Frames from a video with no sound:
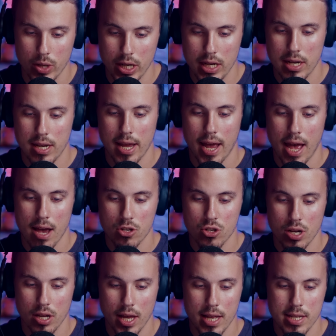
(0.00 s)
We need to take
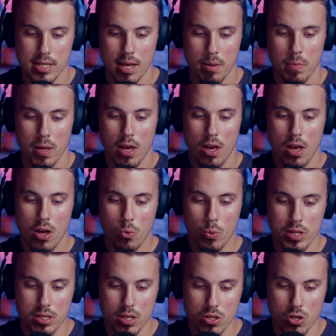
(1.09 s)
action against them
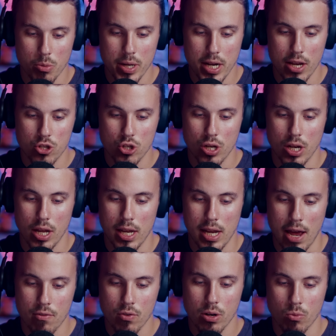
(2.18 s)
with determination in
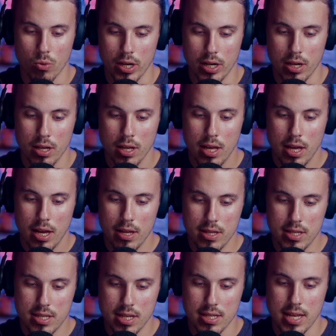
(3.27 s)
every arena. And
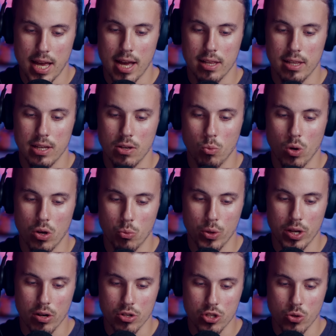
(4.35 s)
this is exactly what
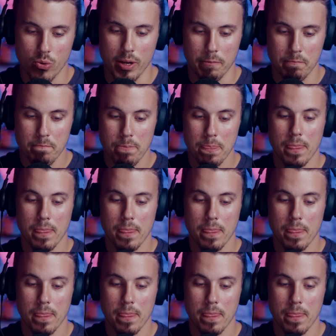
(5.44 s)
we are doing.